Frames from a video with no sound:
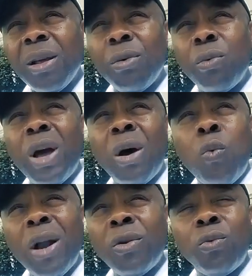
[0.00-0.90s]
we
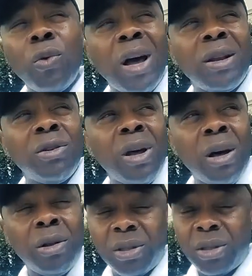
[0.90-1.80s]
are
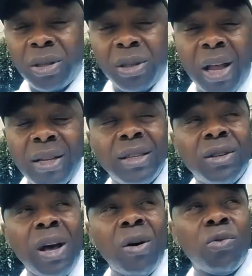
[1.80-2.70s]
now
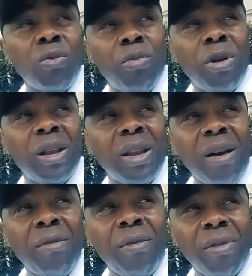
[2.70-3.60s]
starting to build
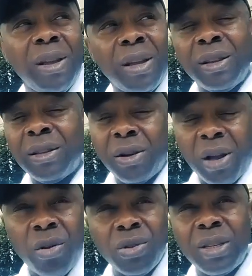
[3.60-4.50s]
enough in the
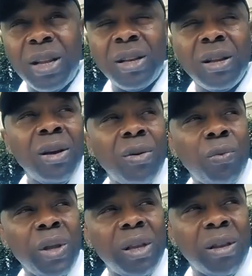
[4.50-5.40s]
continent
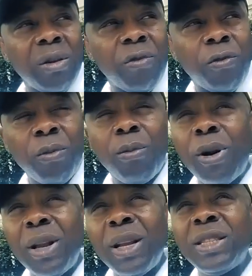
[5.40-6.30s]
with the
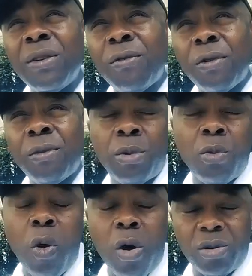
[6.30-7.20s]
football legend from the
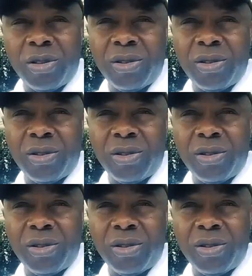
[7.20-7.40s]
world.